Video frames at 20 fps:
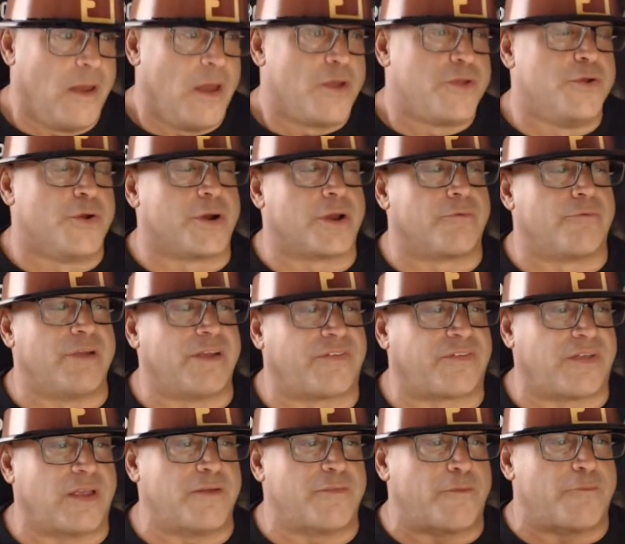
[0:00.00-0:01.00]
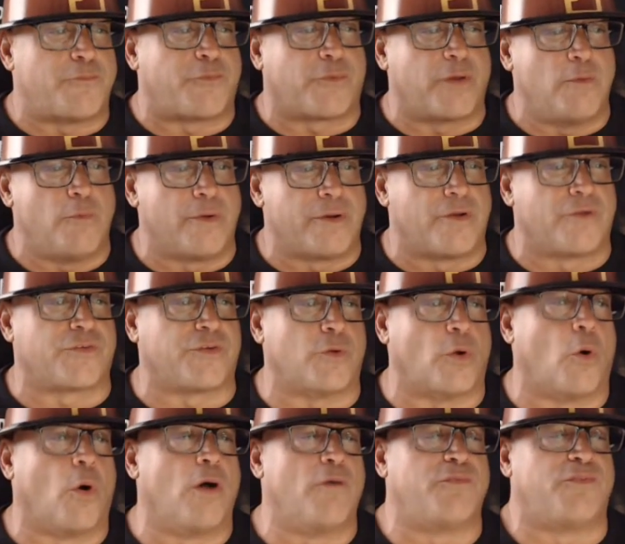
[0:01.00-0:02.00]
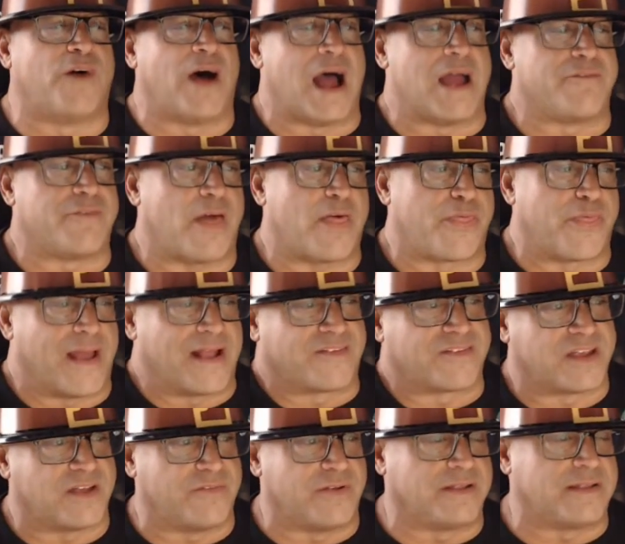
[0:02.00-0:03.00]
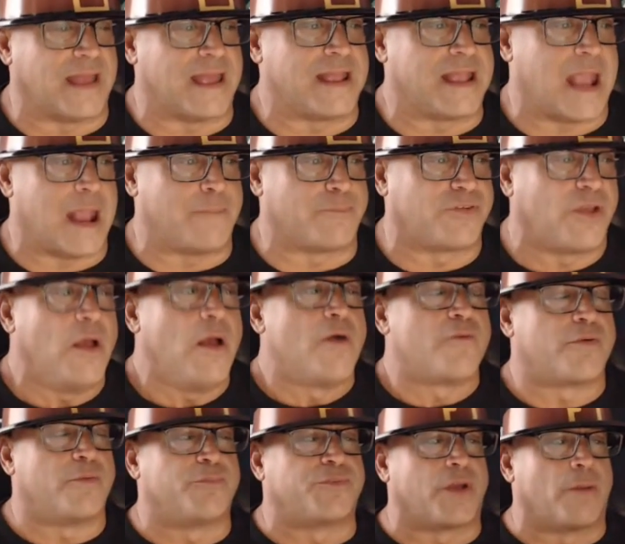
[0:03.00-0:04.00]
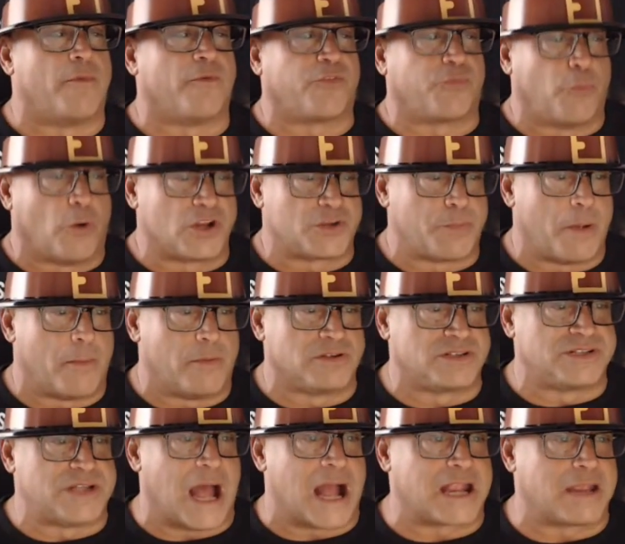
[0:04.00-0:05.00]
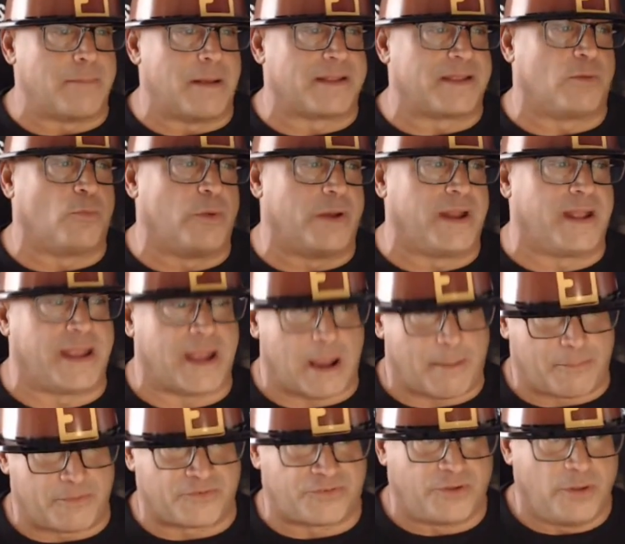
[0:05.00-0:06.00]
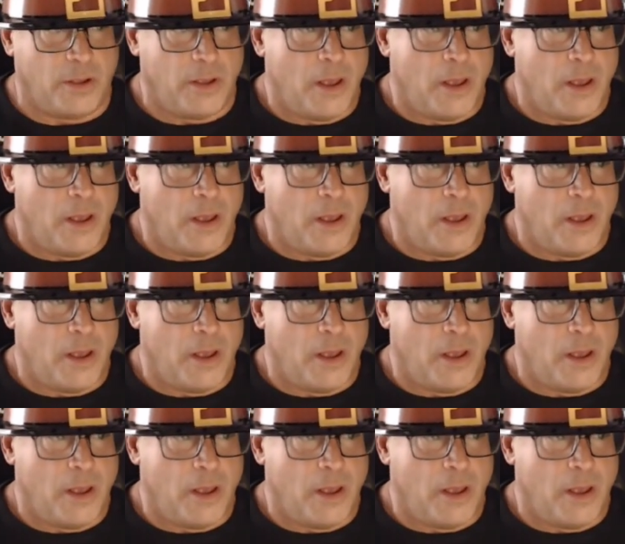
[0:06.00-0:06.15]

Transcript: You're going to receive free winners in all five Thanksgiving Day games from some of Sports Memo's documenting winning campers.